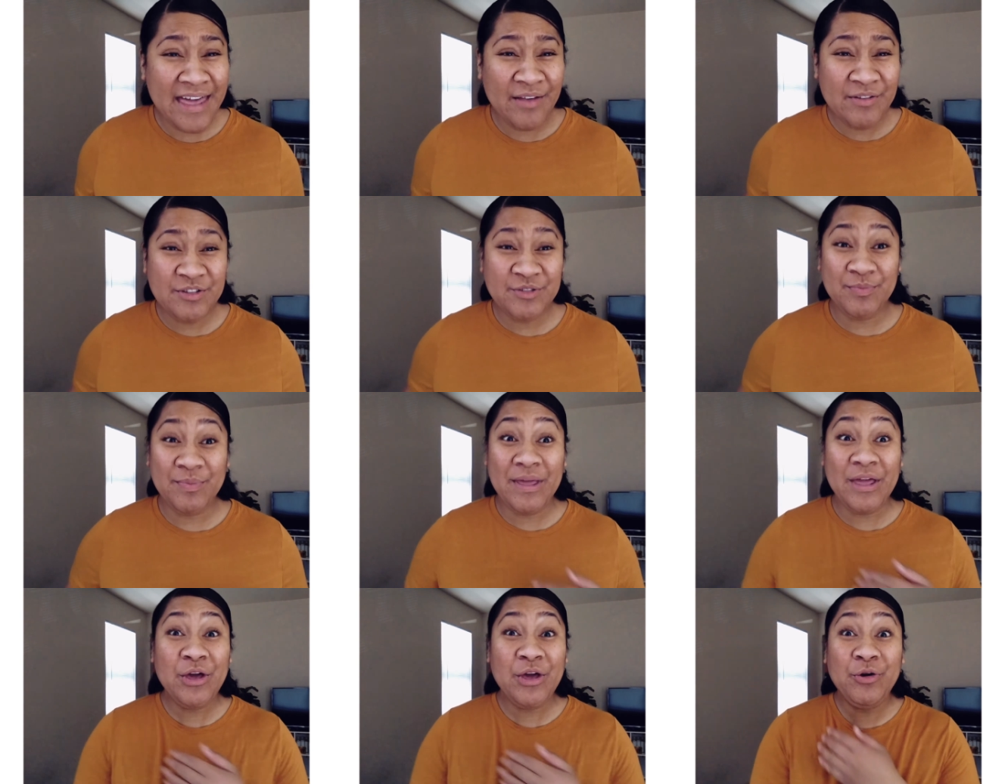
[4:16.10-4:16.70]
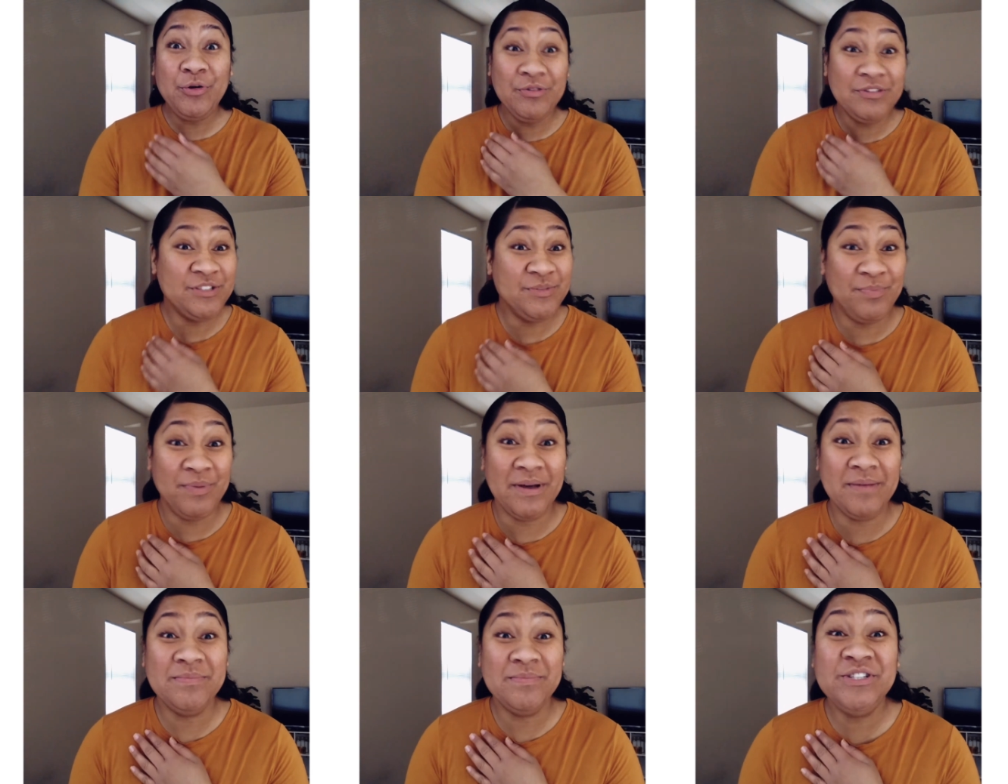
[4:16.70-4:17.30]
me
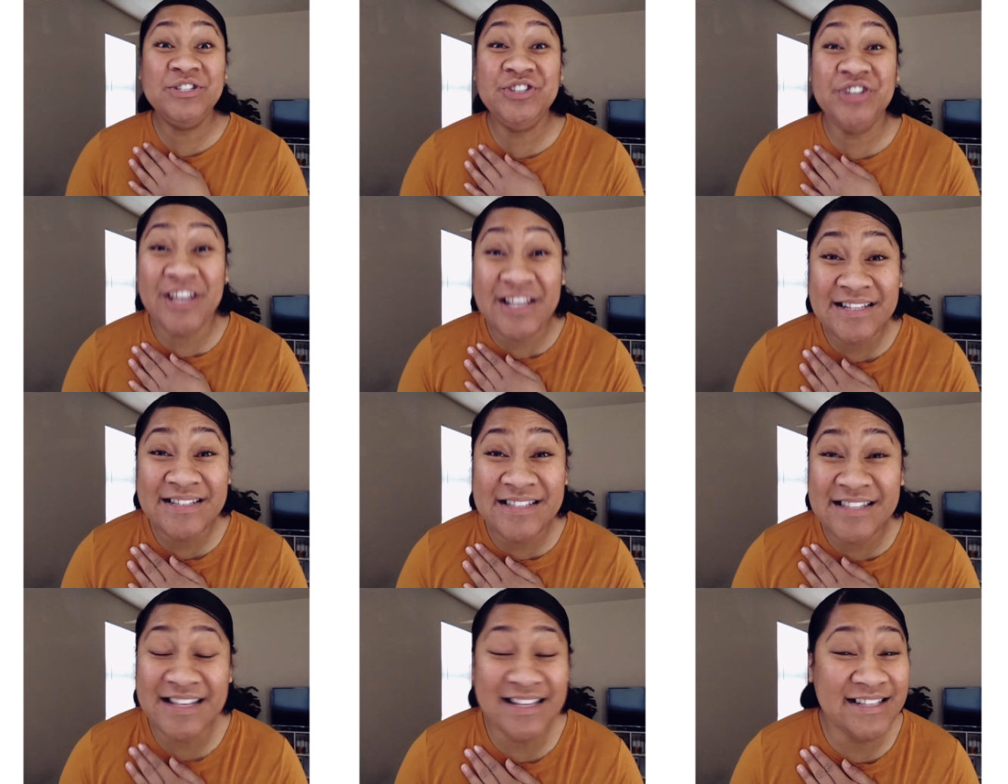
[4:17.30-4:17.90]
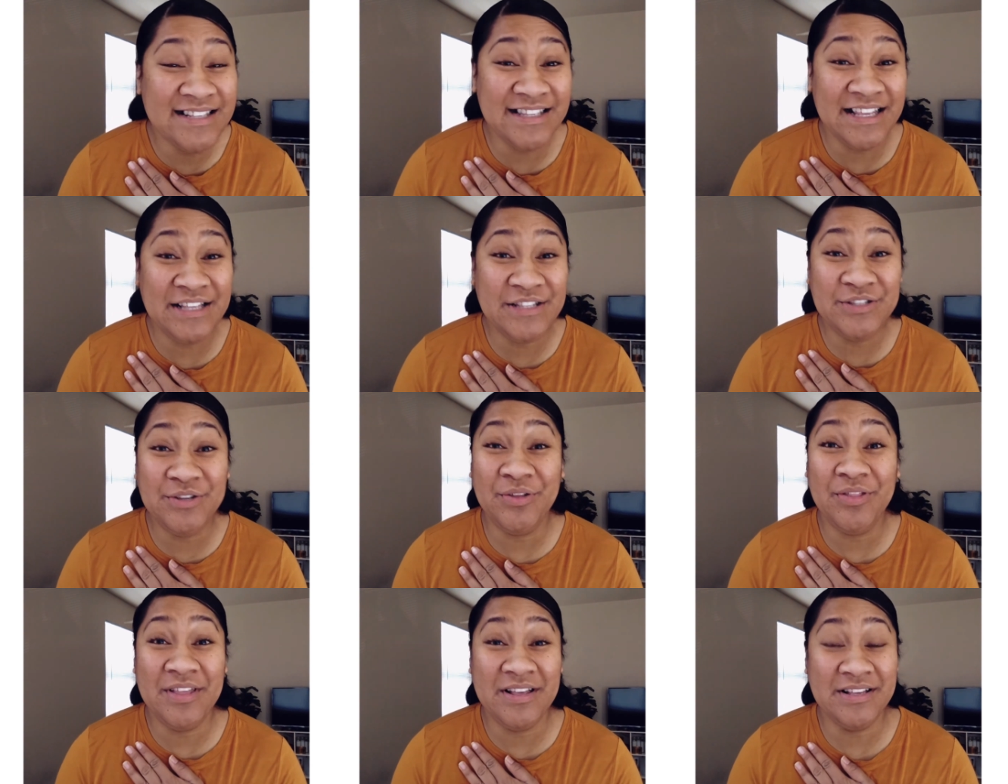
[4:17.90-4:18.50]
goosebumps just listening to
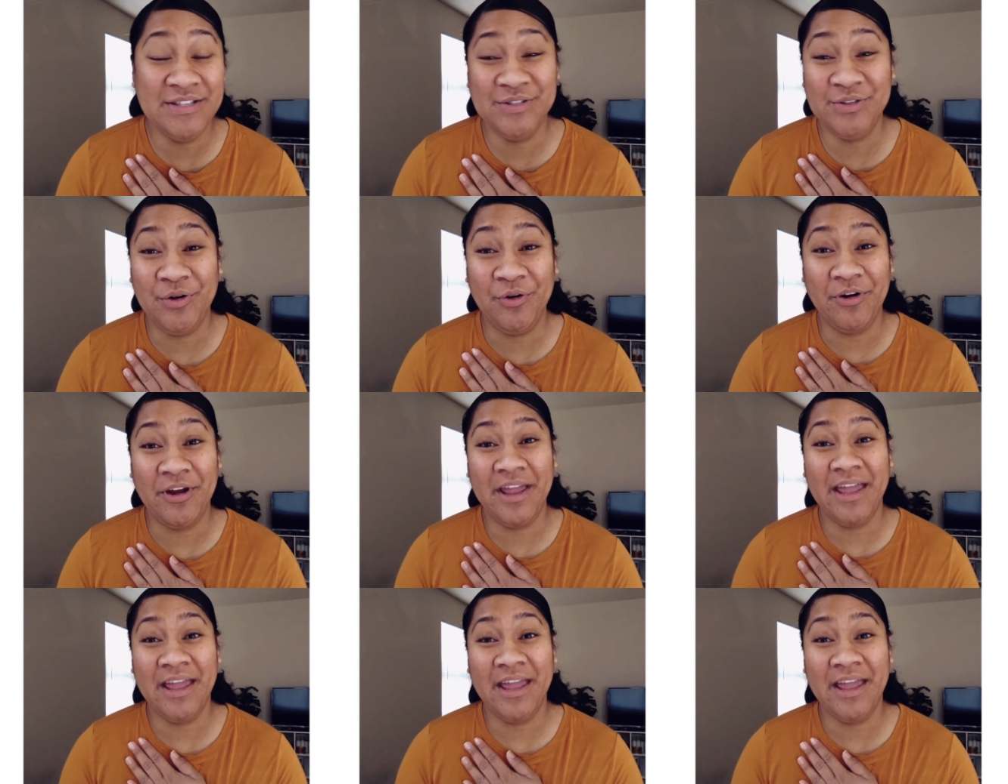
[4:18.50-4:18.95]
this story.